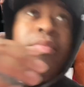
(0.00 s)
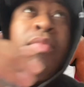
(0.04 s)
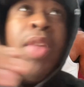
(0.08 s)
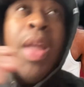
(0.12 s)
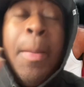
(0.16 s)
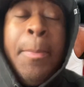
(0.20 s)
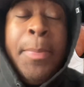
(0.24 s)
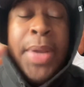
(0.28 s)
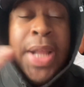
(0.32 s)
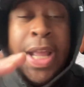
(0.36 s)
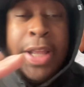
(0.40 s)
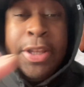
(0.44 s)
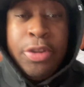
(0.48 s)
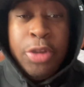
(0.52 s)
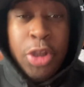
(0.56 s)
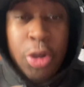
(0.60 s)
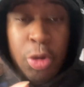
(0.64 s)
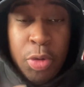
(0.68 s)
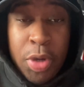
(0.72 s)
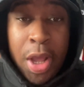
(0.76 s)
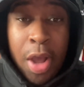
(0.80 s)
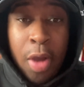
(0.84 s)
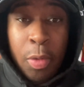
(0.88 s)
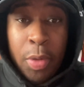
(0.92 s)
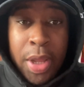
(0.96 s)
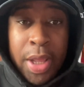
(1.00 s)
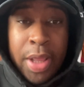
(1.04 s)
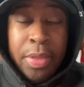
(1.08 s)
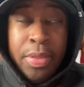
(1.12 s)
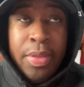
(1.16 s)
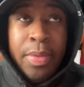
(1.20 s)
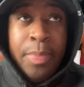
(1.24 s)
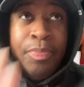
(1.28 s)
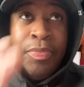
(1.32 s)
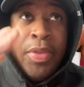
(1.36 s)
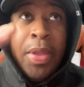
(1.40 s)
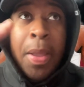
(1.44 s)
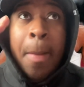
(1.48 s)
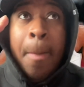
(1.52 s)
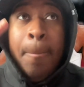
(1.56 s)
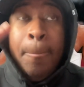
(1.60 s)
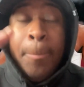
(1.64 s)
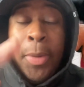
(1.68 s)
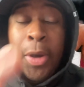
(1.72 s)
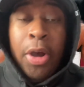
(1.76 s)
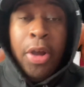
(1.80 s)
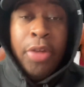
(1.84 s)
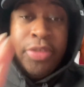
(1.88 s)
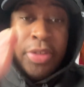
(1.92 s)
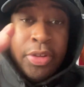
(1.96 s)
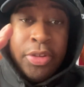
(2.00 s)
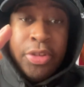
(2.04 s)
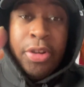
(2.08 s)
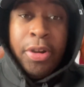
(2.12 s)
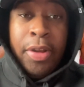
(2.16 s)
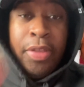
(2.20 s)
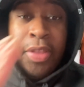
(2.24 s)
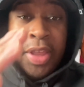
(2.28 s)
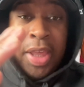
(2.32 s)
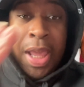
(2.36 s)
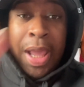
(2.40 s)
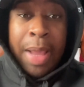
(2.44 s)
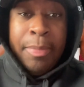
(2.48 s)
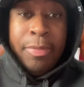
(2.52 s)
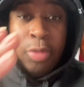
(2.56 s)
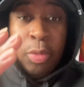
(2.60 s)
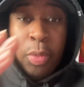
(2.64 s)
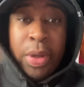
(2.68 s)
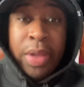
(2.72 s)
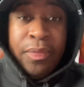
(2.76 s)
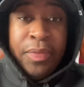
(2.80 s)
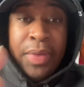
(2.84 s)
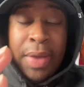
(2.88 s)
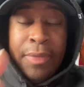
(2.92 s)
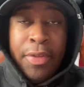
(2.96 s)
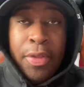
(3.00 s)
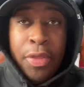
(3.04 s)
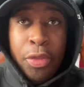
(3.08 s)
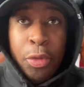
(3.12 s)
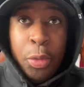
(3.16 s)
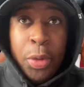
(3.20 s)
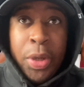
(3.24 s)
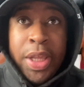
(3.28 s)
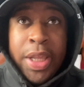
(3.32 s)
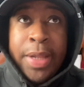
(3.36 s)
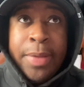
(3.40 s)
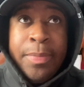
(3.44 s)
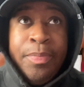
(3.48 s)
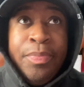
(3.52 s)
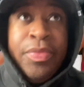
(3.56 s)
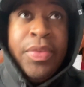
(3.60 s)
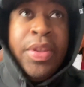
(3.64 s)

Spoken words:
But I do know is Boston started the game 25-3.